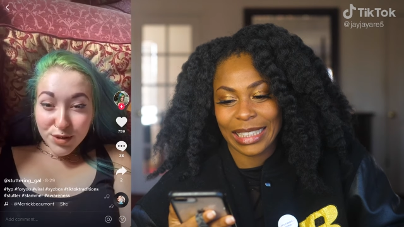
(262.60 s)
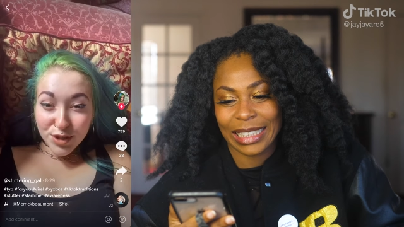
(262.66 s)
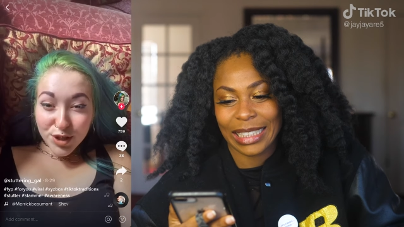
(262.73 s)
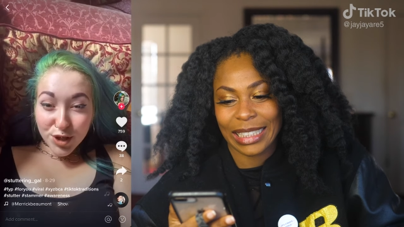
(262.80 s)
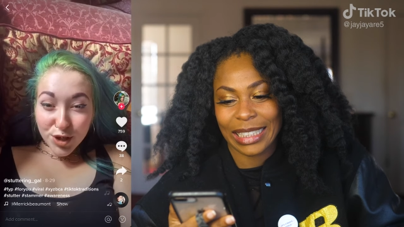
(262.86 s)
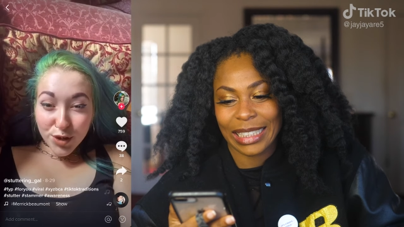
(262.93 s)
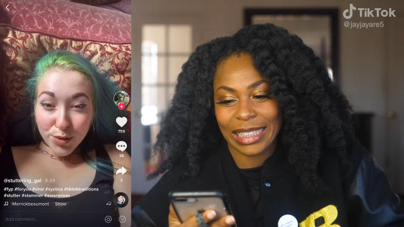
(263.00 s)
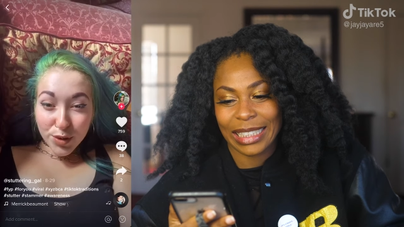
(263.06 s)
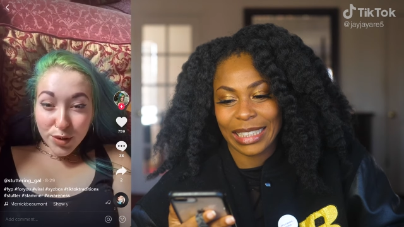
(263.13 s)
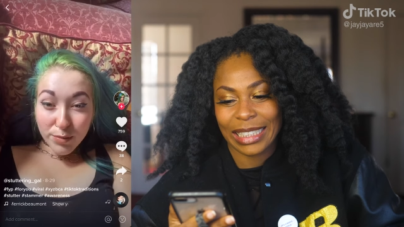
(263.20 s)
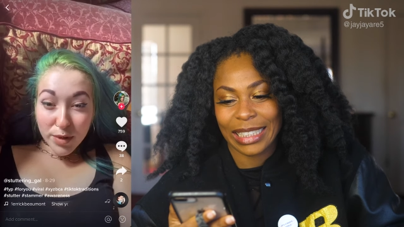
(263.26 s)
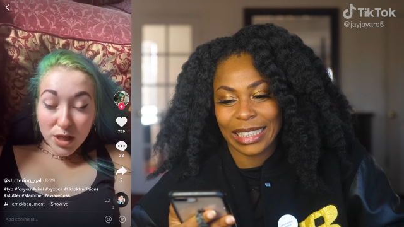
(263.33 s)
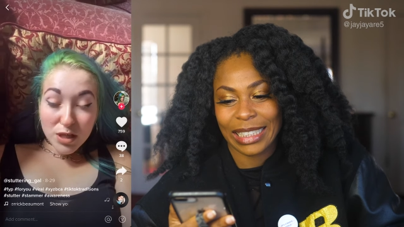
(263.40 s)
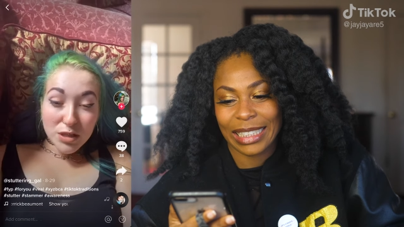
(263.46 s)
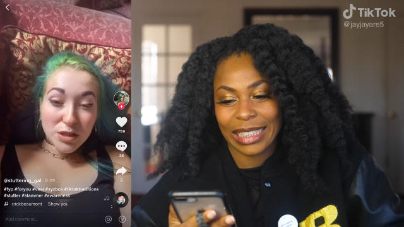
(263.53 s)
Speaker 1: me show you what
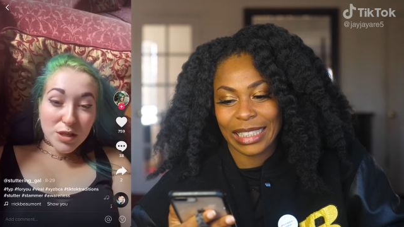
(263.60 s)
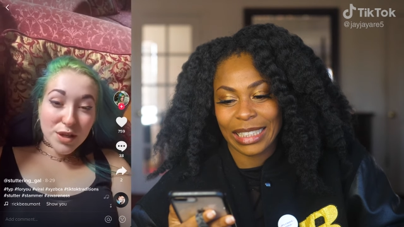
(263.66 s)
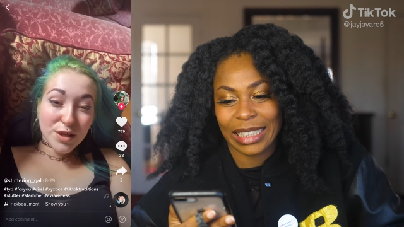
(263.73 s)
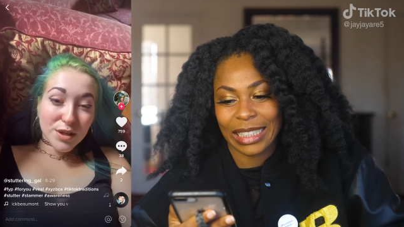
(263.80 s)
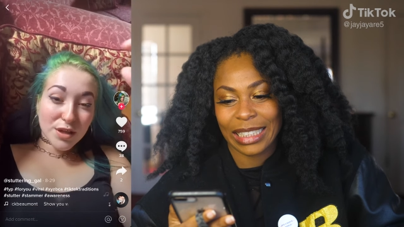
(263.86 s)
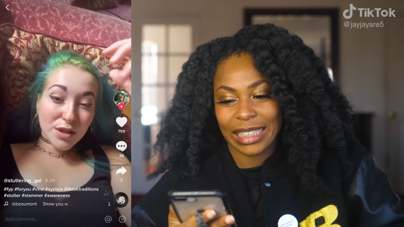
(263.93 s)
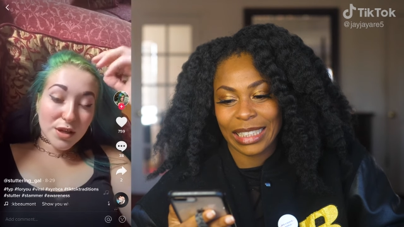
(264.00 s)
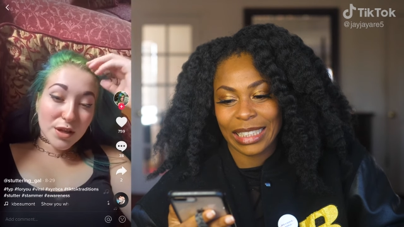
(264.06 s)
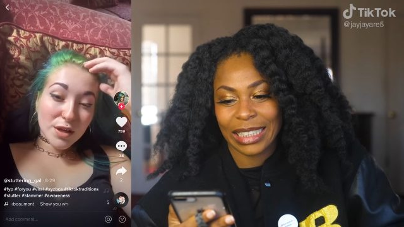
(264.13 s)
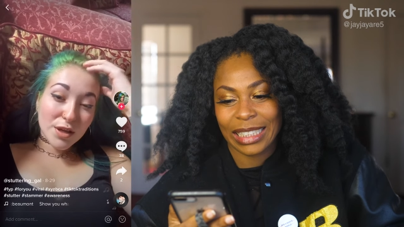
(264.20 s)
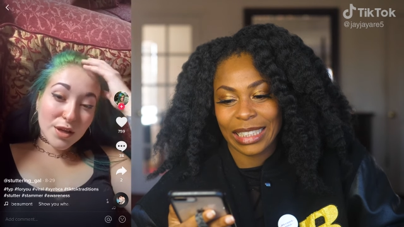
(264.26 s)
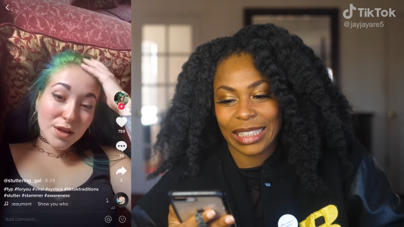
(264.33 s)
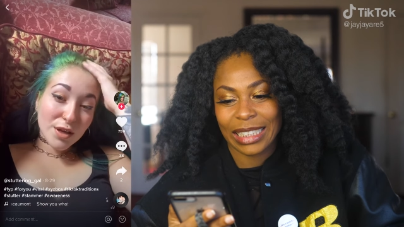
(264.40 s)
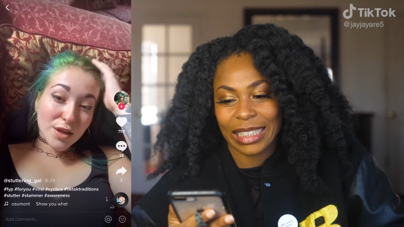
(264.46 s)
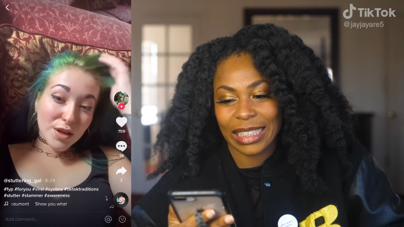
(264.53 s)
you're missing.
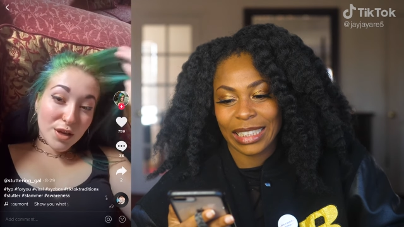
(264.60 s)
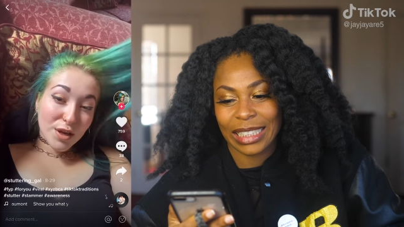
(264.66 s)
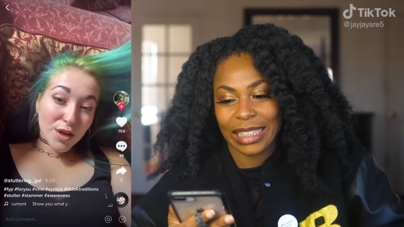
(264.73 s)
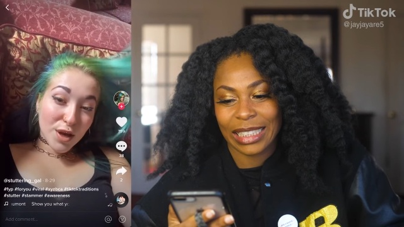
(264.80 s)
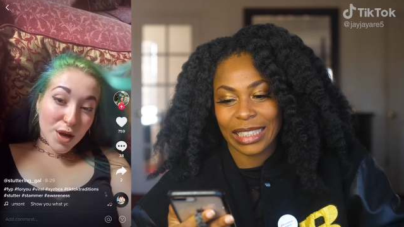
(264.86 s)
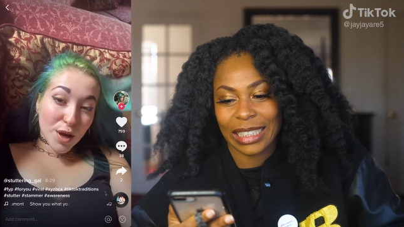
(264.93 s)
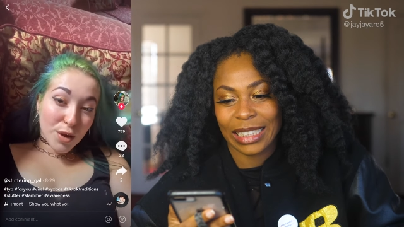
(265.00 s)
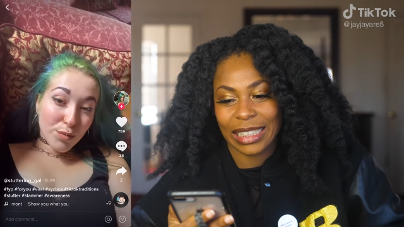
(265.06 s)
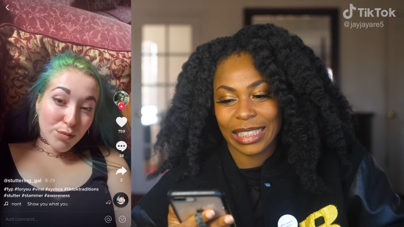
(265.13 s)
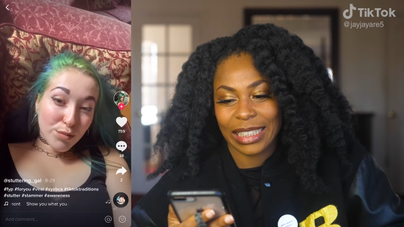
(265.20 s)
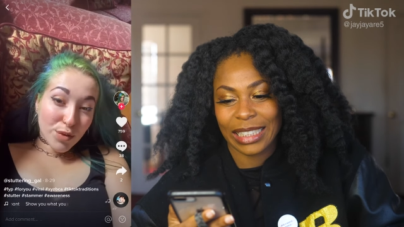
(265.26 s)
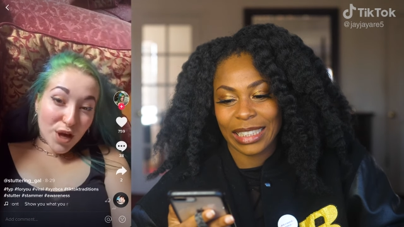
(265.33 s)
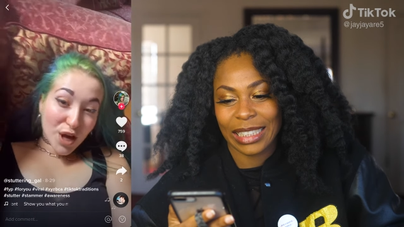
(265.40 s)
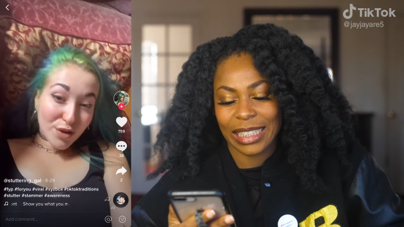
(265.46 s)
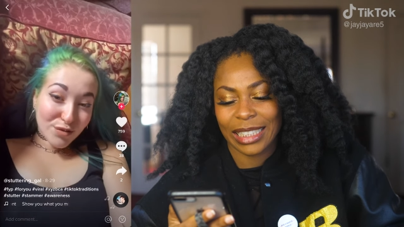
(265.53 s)

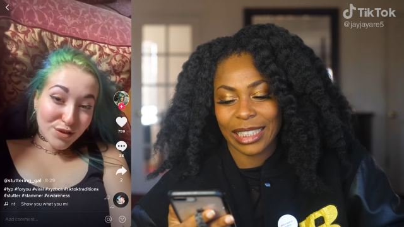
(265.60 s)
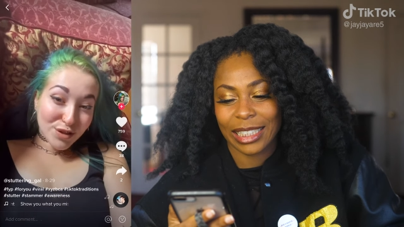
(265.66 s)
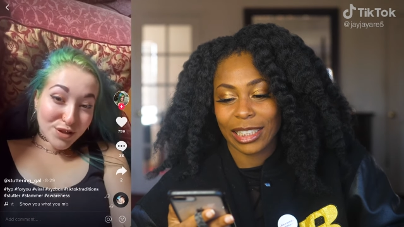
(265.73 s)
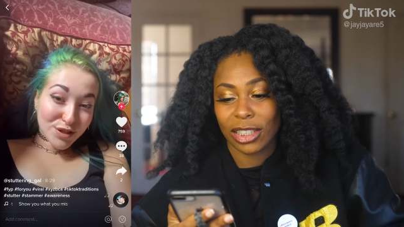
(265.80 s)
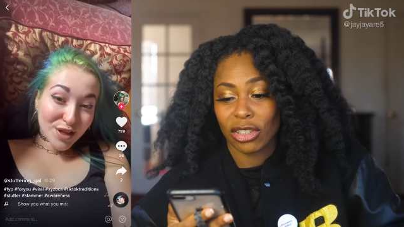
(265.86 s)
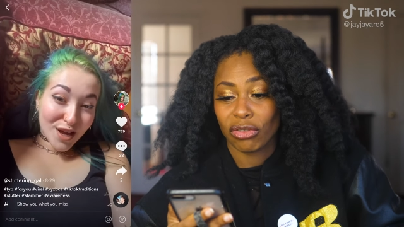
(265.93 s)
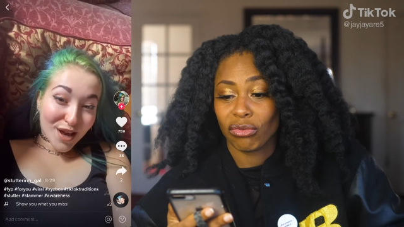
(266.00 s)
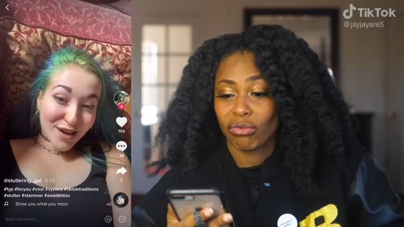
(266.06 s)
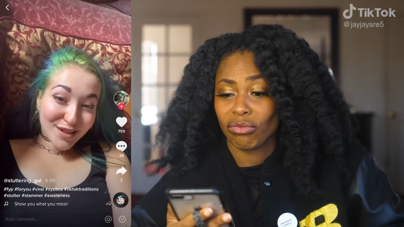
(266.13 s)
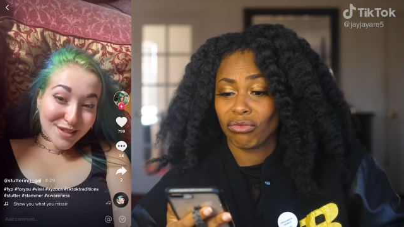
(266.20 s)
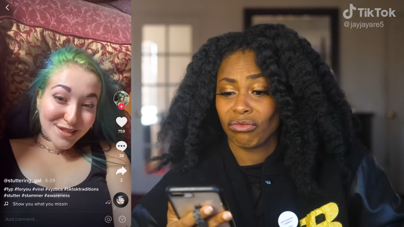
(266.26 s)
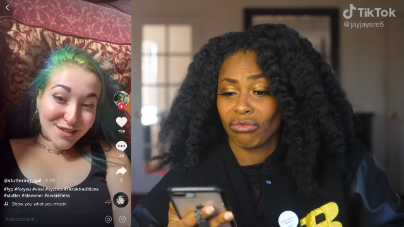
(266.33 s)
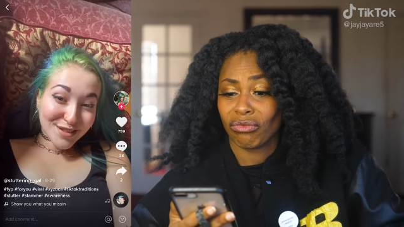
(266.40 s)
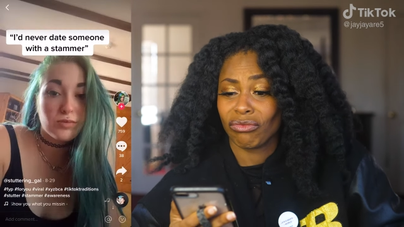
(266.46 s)
Paradise.